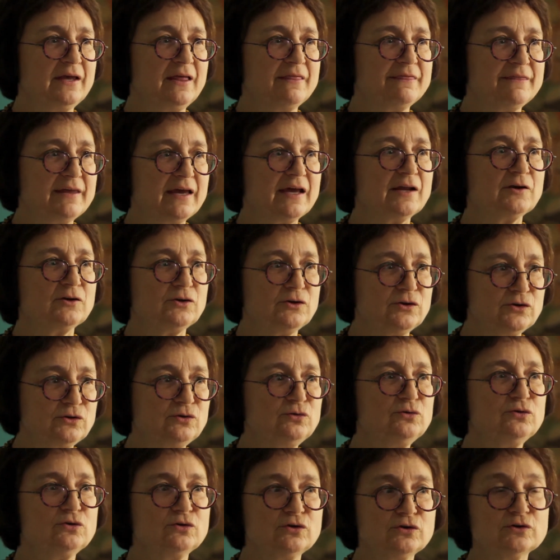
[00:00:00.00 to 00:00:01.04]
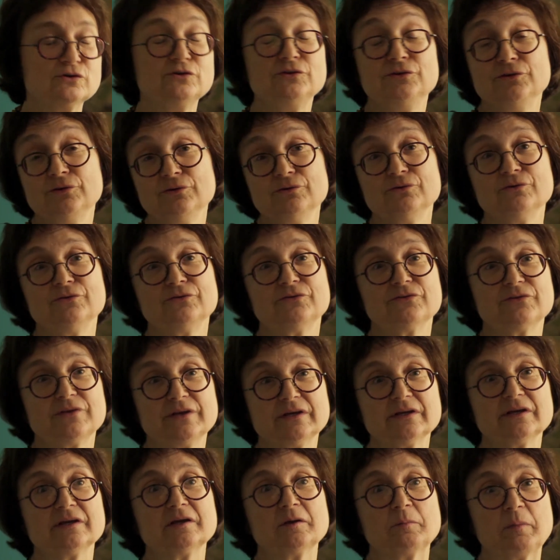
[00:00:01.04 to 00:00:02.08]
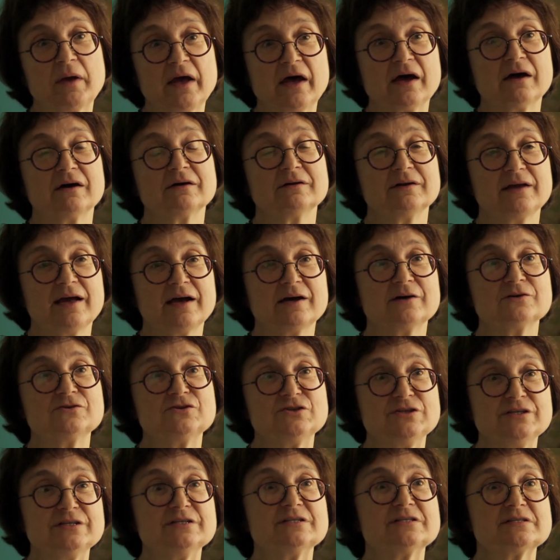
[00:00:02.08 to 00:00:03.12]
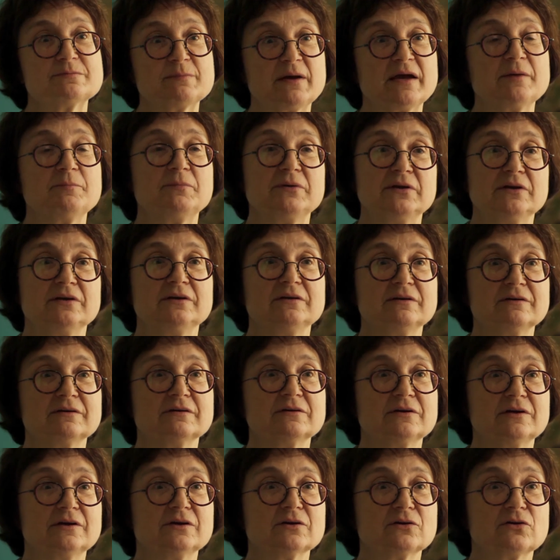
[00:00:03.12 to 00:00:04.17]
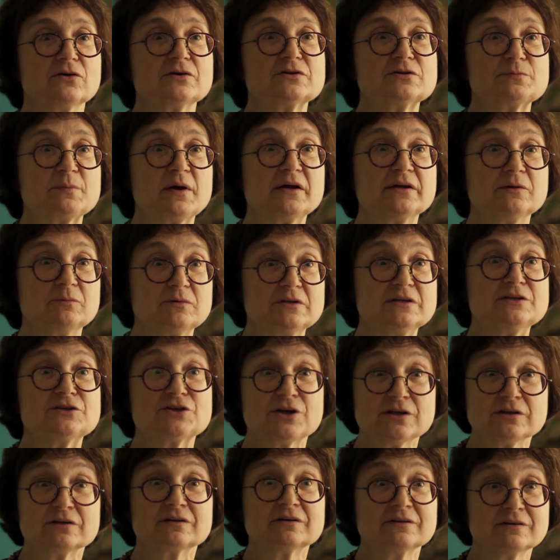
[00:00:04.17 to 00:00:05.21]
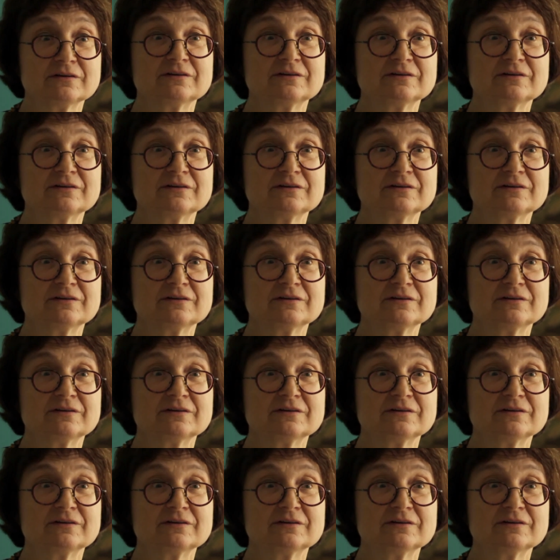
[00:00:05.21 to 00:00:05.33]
that you could use thinking about how genes might be corresponding with each other.